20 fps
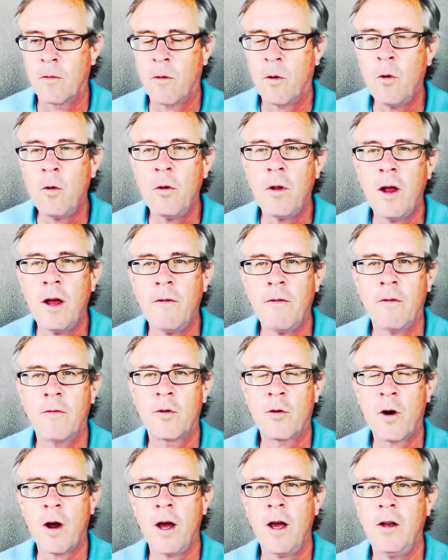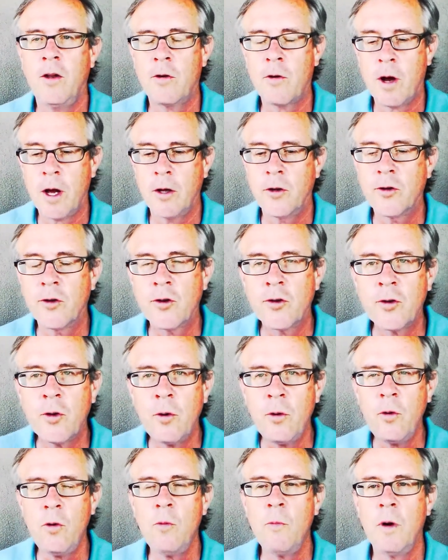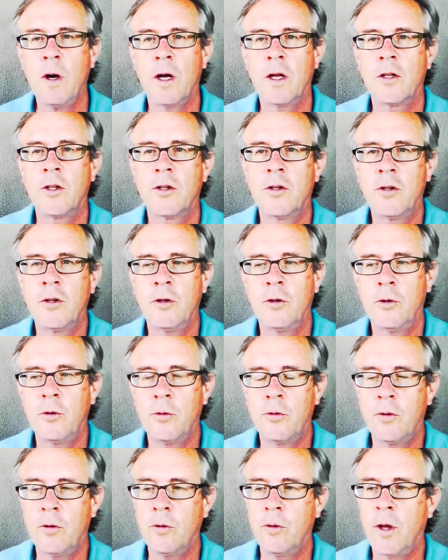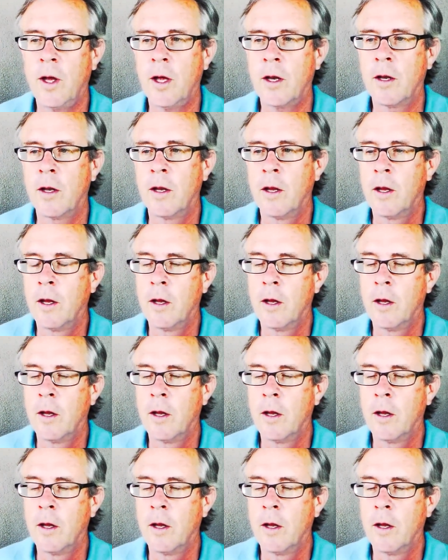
my whole life I've tried, tried so much to to get